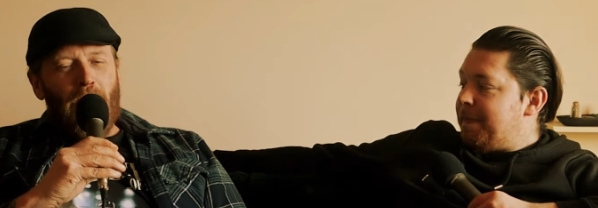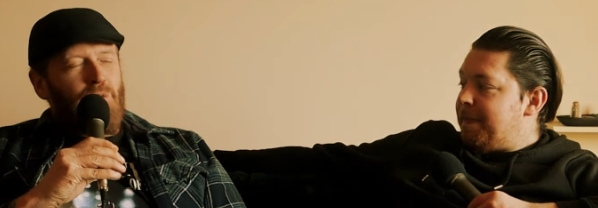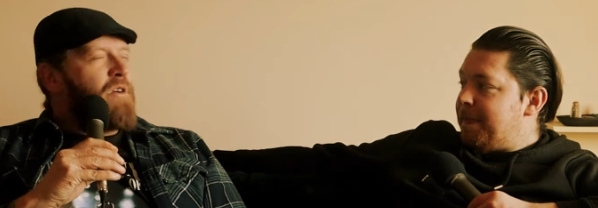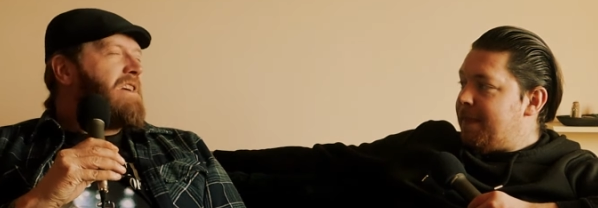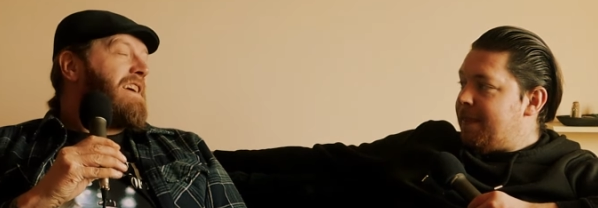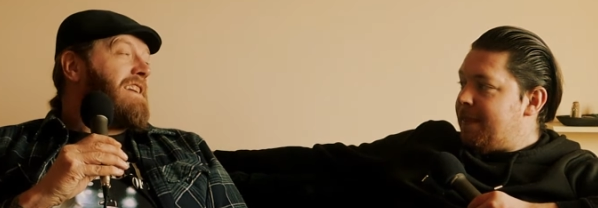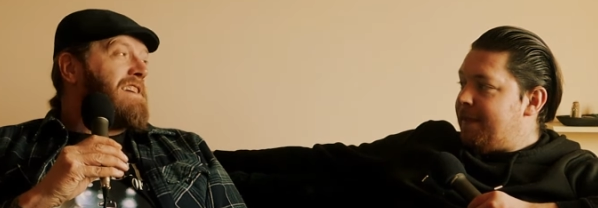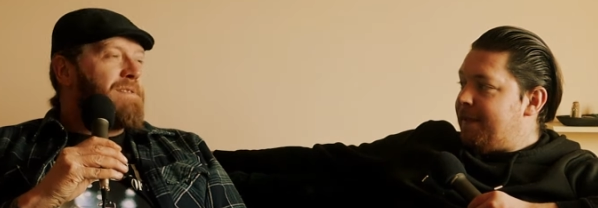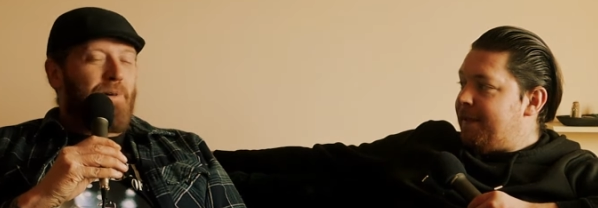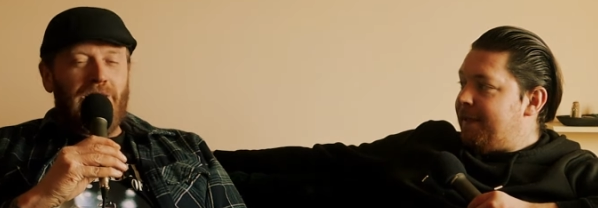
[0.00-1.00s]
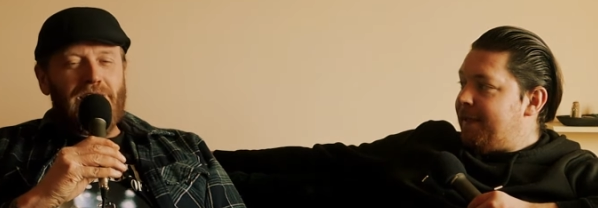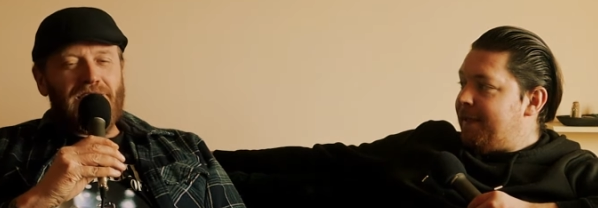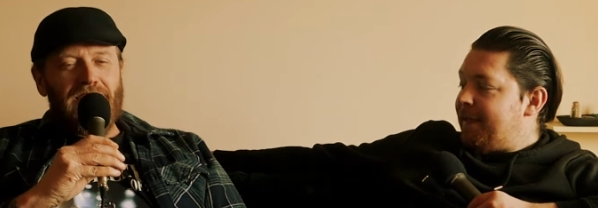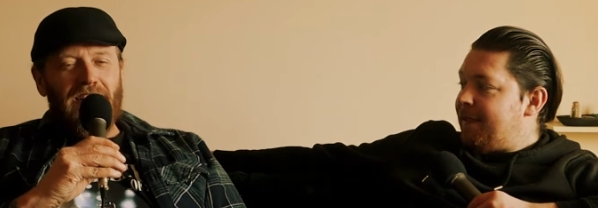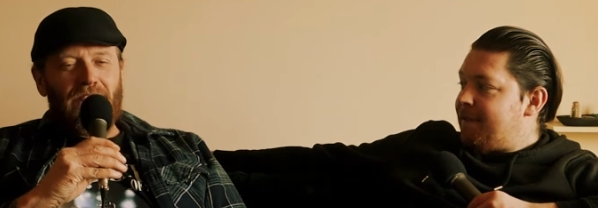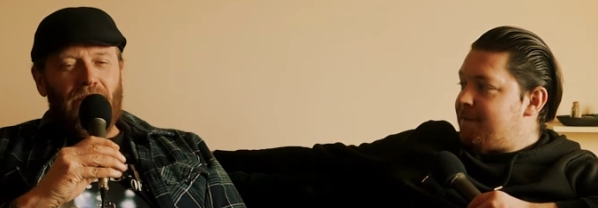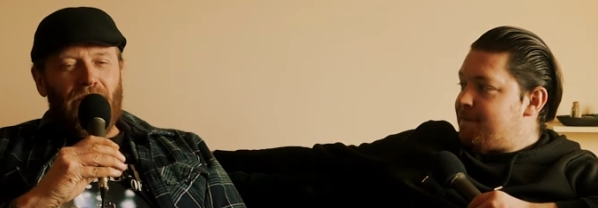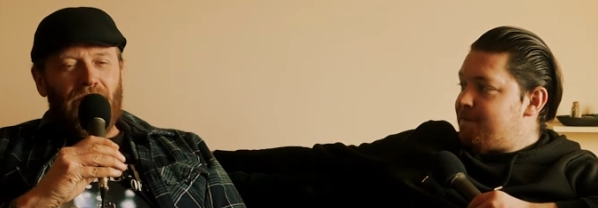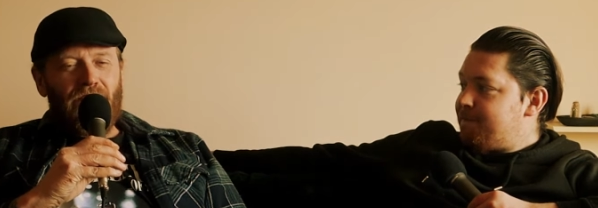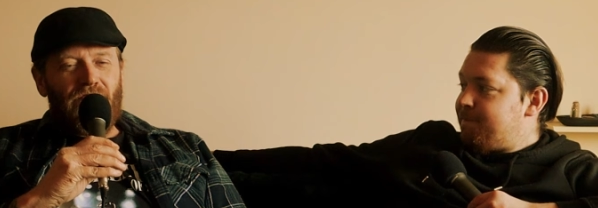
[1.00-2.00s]
Speaker 1: I'm liking this because,
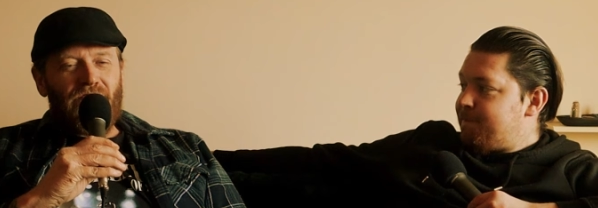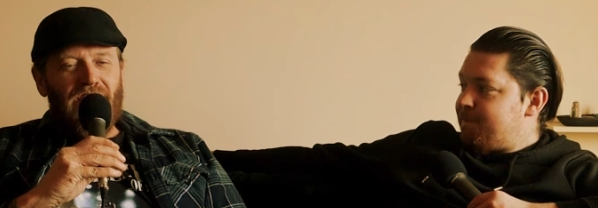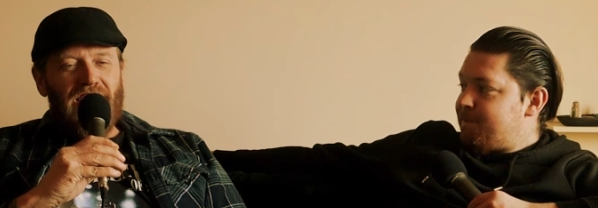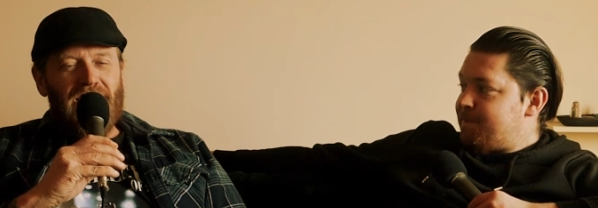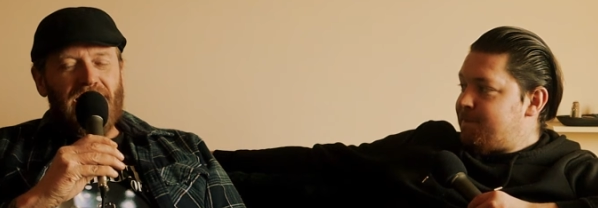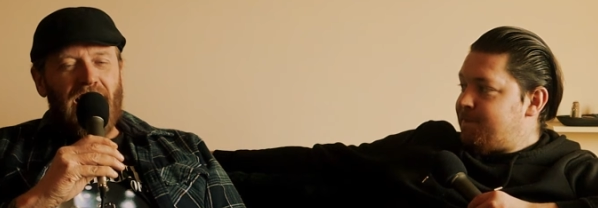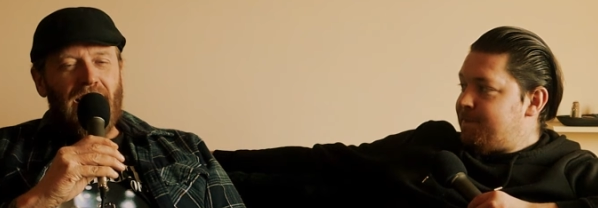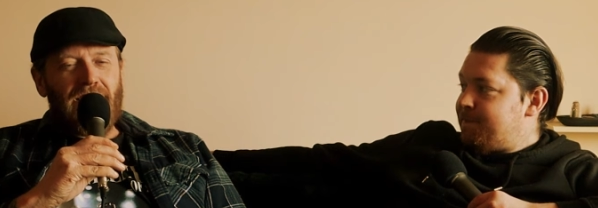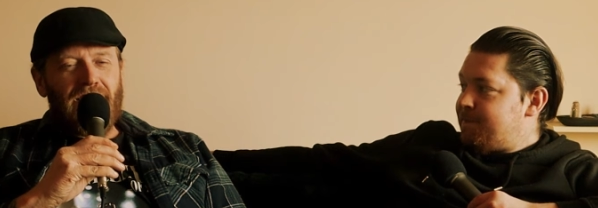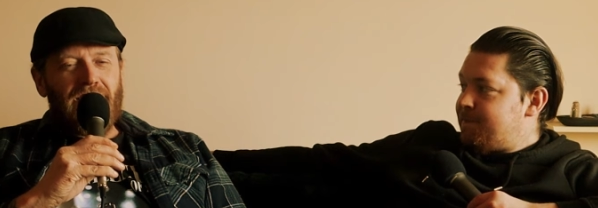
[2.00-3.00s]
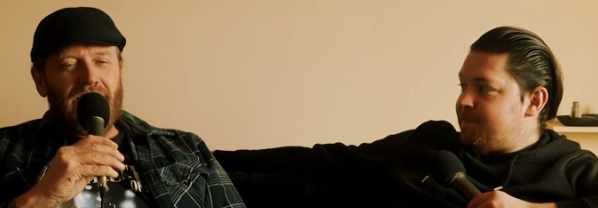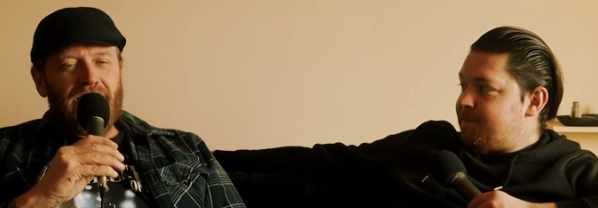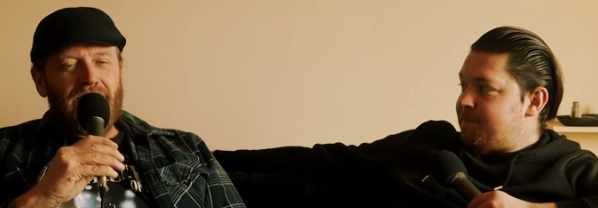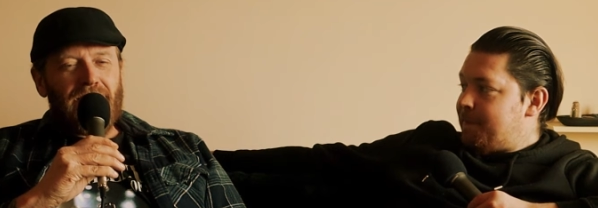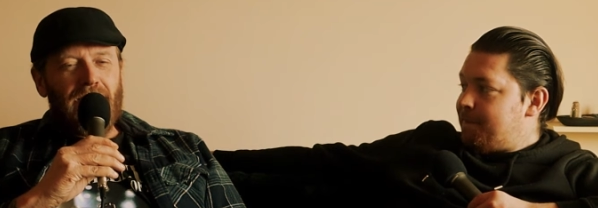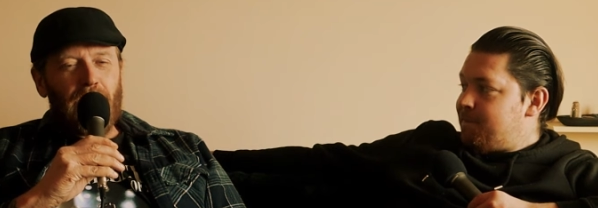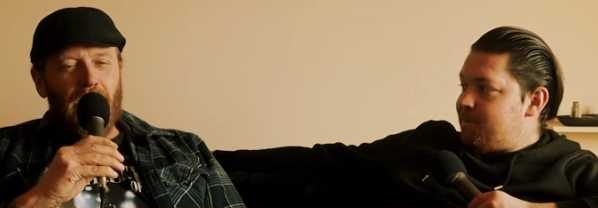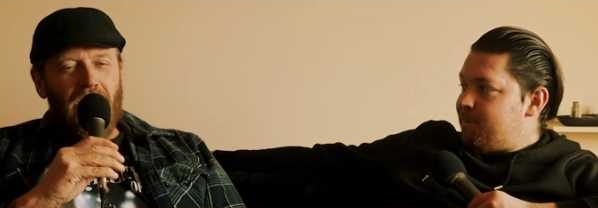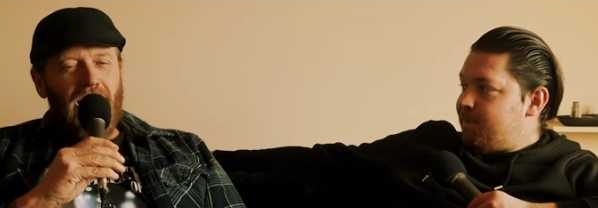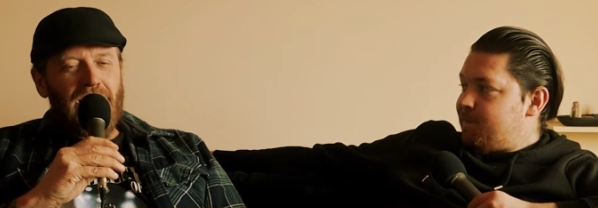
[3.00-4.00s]
as I said,
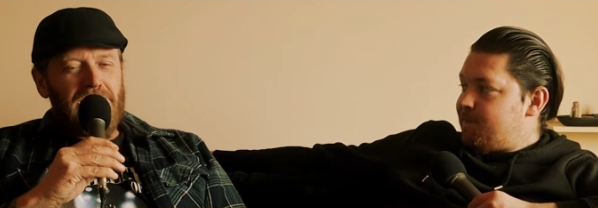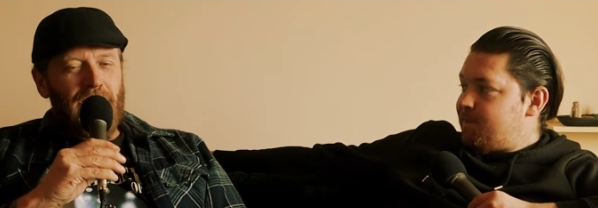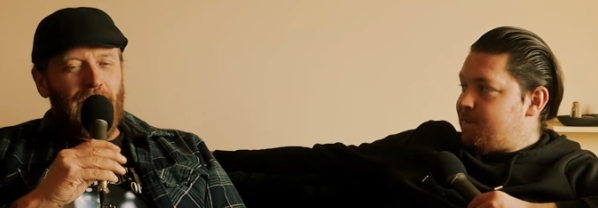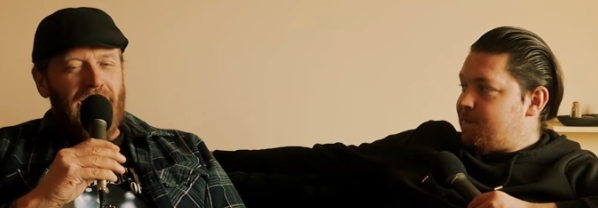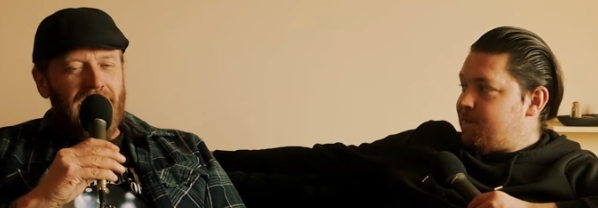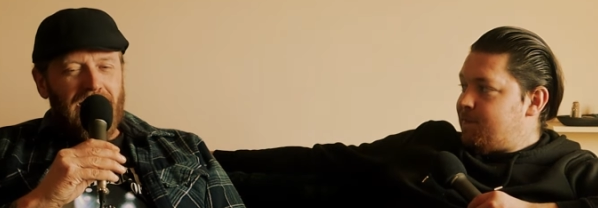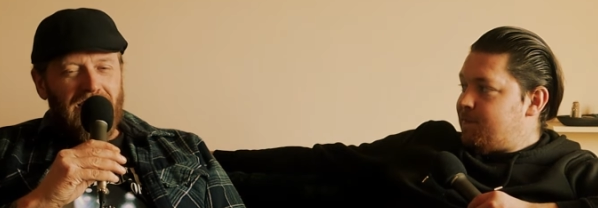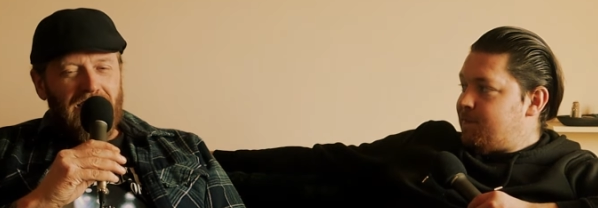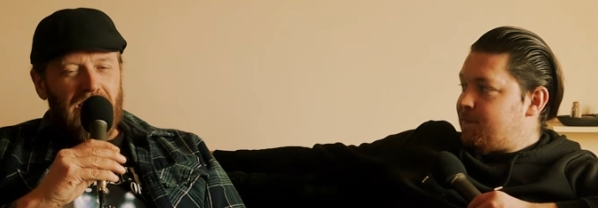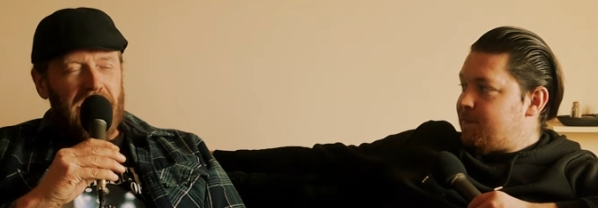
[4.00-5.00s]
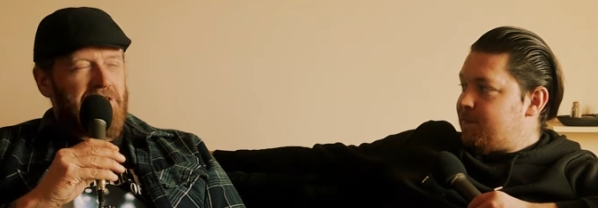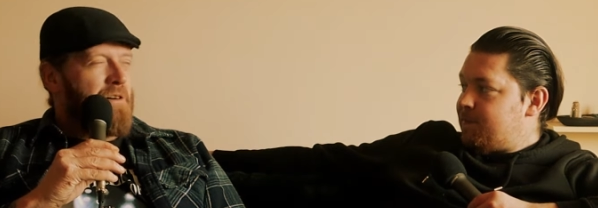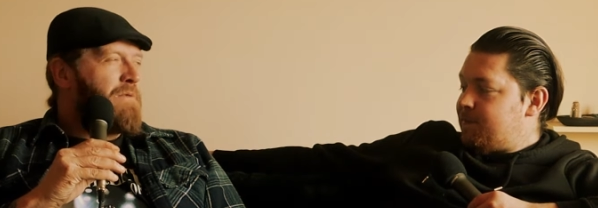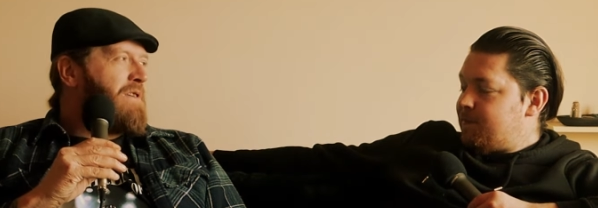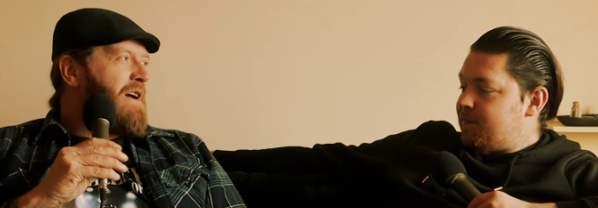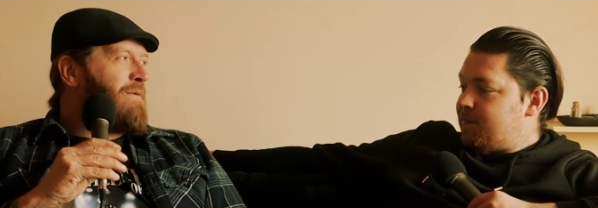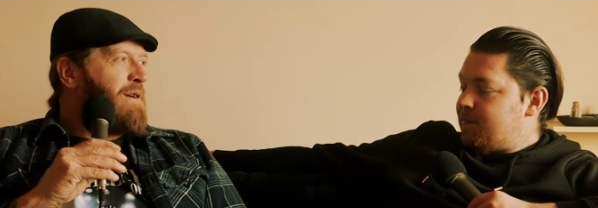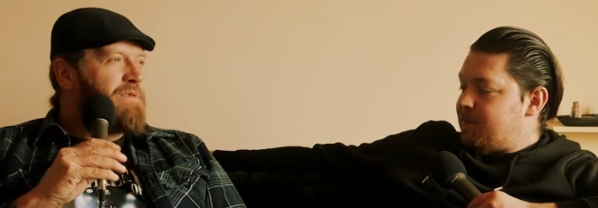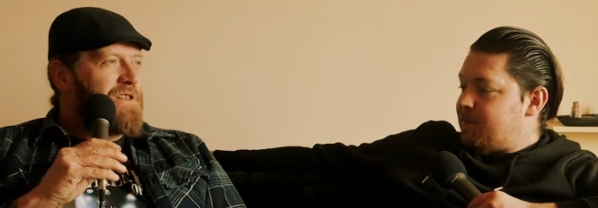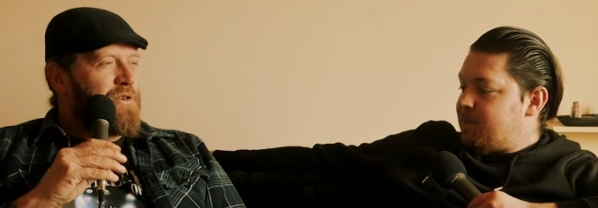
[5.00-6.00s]
McGregor is the villain. So if
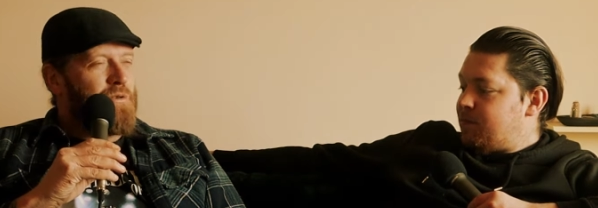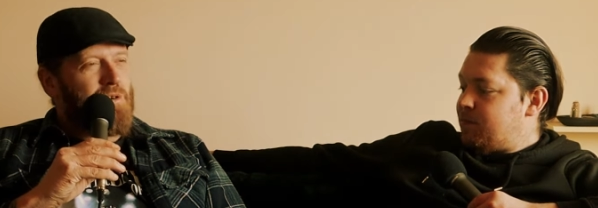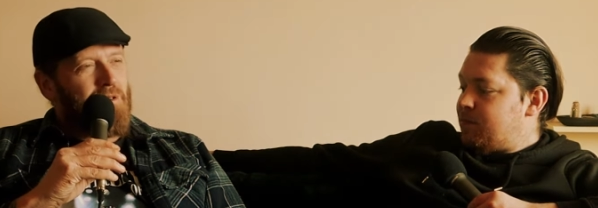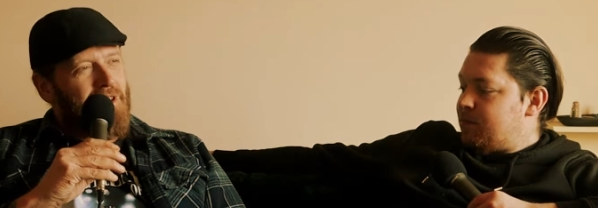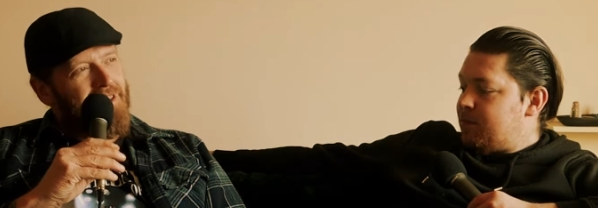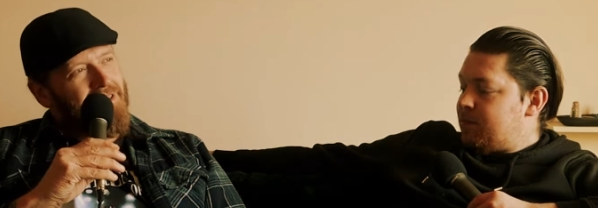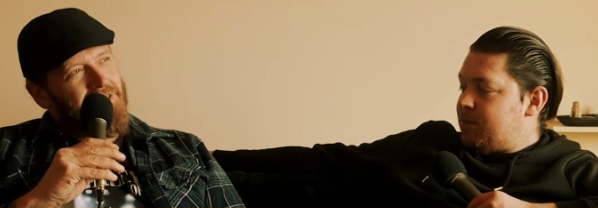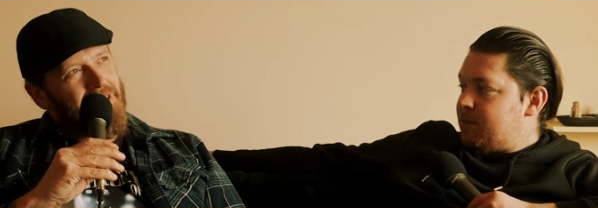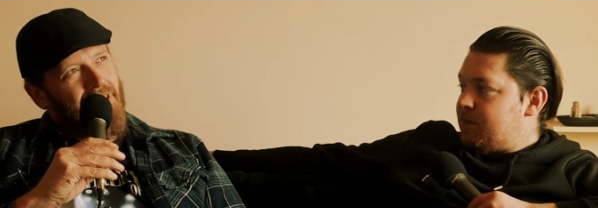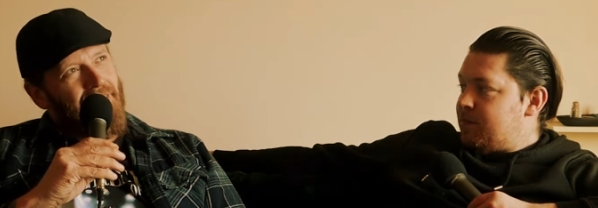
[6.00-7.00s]
he was the good guy, I